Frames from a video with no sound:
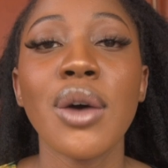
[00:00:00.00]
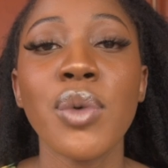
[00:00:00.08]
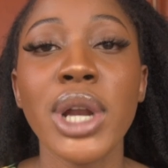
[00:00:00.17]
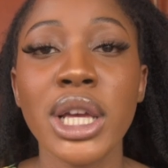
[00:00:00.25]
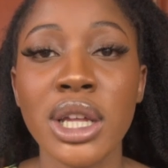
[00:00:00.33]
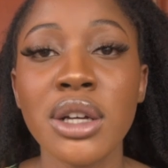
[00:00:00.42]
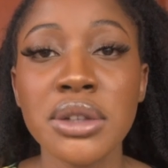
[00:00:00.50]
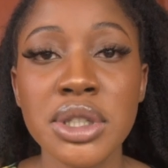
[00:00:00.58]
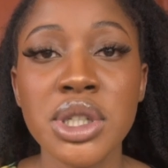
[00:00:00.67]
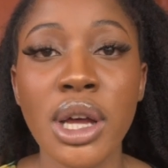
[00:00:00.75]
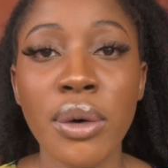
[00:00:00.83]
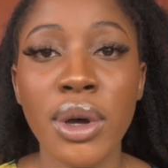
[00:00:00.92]
When I get out the
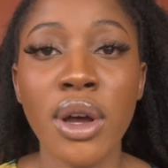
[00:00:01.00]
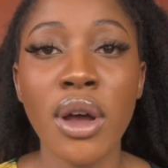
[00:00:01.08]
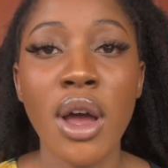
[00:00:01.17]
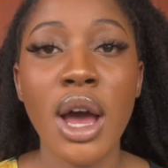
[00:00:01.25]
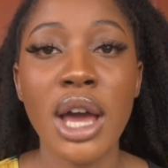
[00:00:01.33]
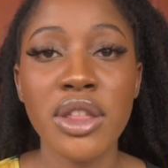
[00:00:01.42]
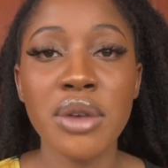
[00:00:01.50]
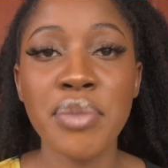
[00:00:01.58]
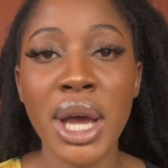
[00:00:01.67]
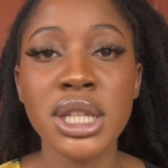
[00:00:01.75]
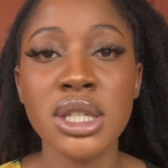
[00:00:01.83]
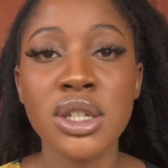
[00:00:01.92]
shower, I then
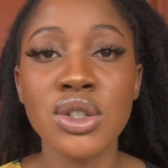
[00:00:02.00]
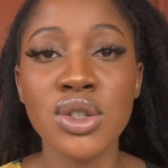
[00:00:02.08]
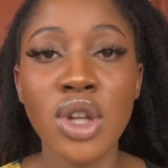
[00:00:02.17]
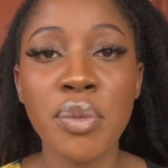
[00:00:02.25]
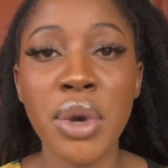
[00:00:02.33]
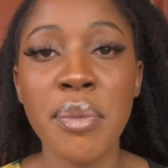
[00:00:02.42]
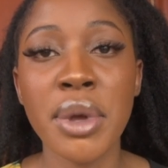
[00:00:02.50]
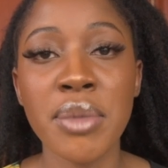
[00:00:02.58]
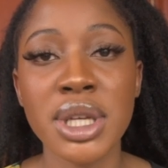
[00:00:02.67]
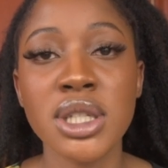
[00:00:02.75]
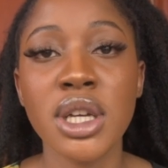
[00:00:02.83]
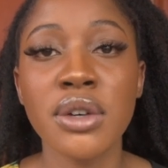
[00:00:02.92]
pat it in to start prepping
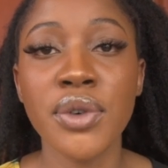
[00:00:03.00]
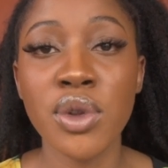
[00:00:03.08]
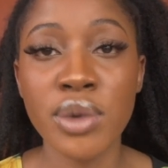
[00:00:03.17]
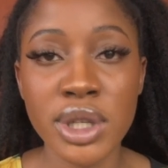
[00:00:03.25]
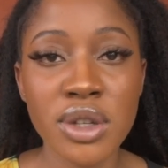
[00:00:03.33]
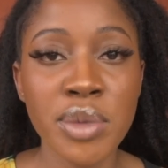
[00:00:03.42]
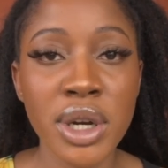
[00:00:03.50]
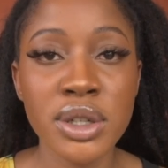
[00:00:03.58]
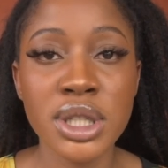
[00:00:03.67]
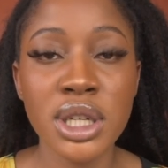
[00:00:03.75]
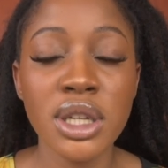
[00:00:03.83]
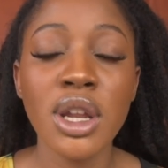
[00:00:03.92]
my skin for the rest of my
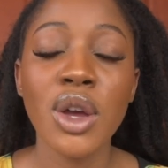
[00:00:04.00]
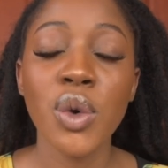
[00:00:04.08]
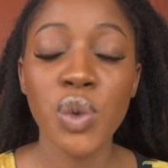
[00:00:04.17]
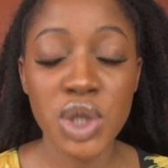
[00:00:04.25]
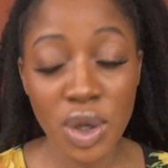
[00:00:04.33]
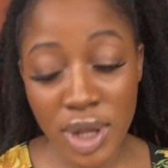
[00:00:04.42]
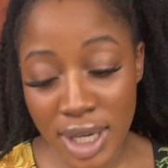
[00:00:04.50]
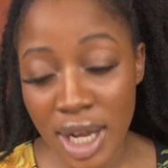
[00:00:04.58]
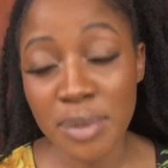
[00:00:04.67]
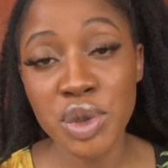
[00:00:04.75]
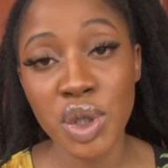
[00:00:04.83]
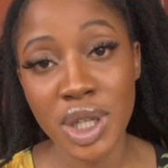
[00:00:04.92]
routine, which I'll then
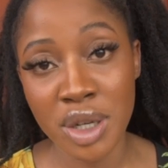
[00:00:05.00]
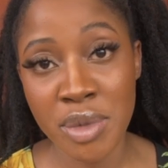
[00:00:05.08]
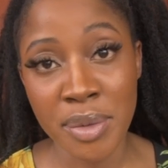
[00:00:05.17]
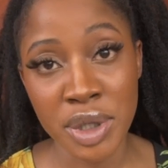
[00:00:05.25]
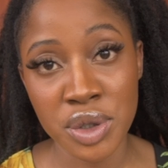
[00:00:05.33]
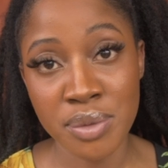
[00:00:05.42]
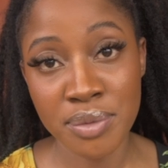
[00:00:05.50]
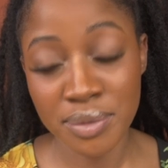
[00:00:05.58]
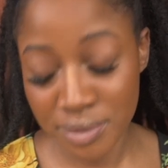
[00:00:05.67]
come do here in my bedroom.